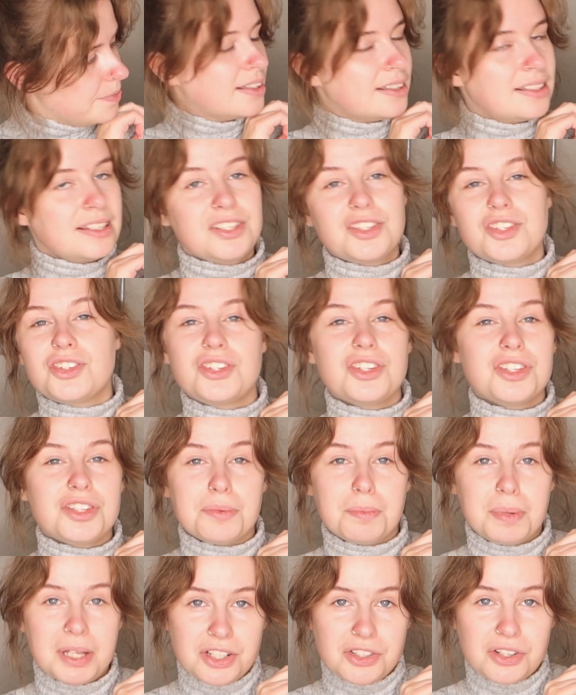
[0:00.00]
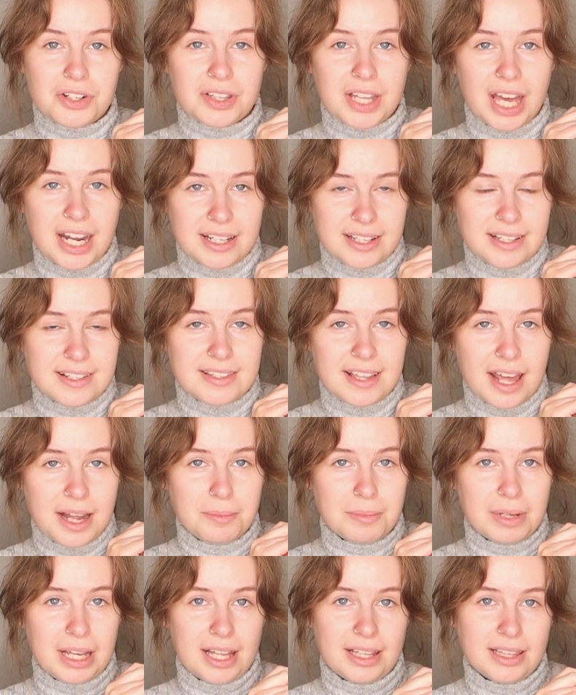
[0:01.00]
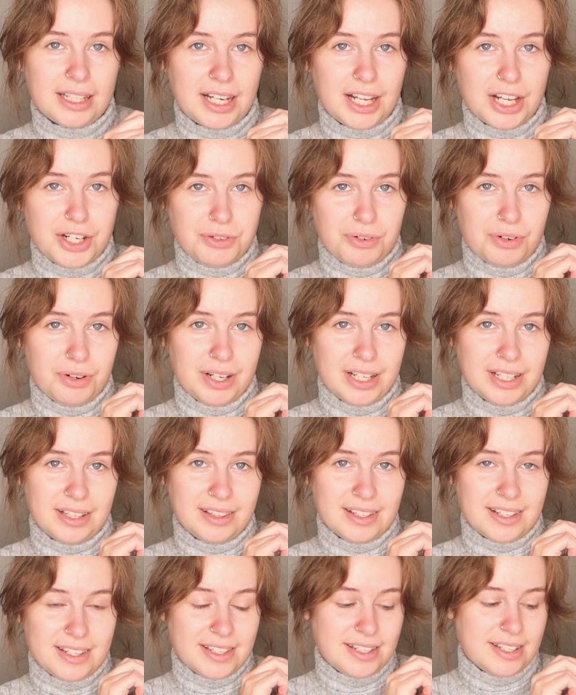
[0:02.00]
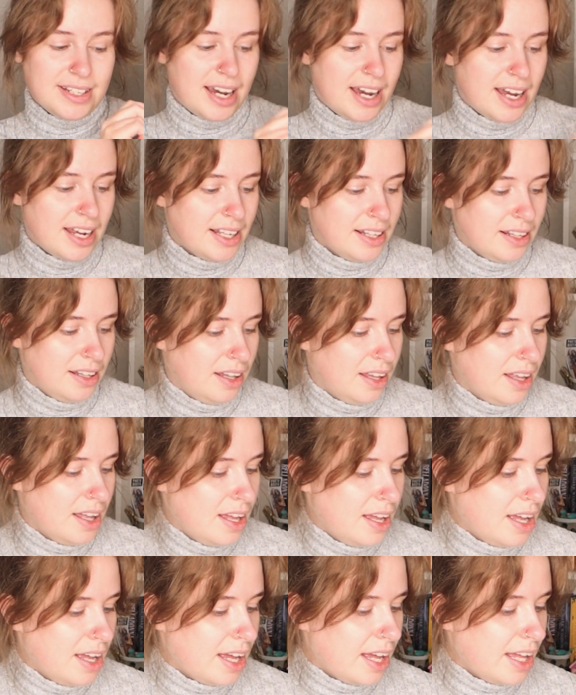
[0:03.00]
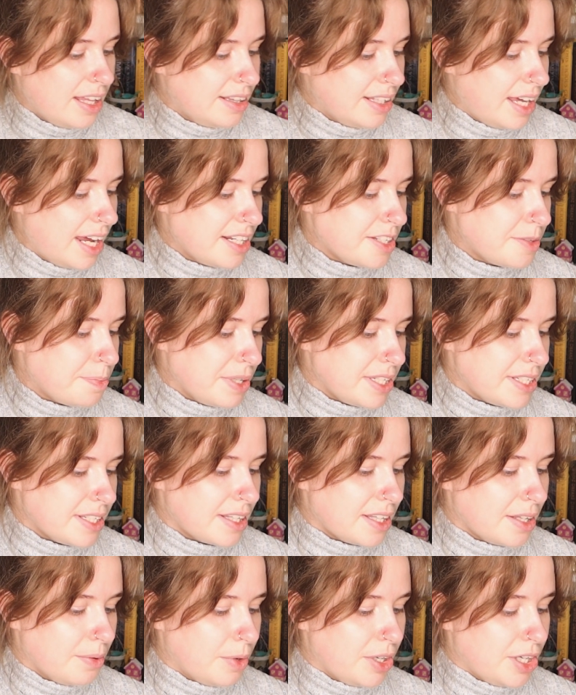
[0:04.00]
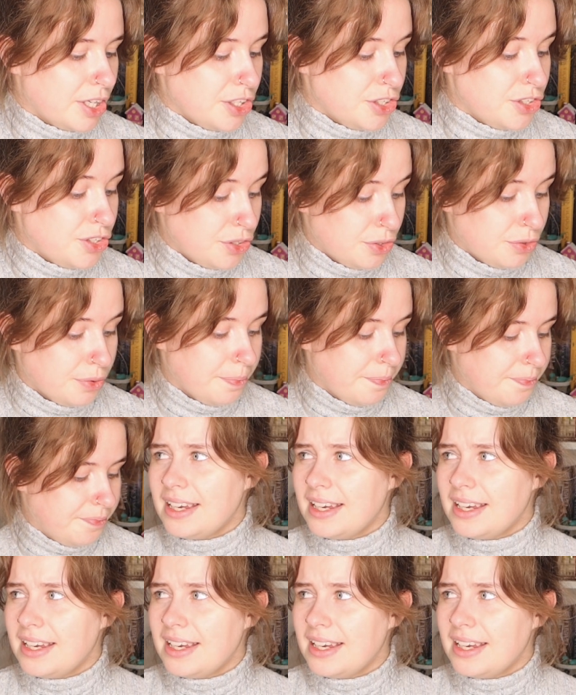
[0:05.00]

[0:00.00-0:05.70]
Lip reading: This is just a picture that he sent me, and then I drew it in this style. And that is basically what I do.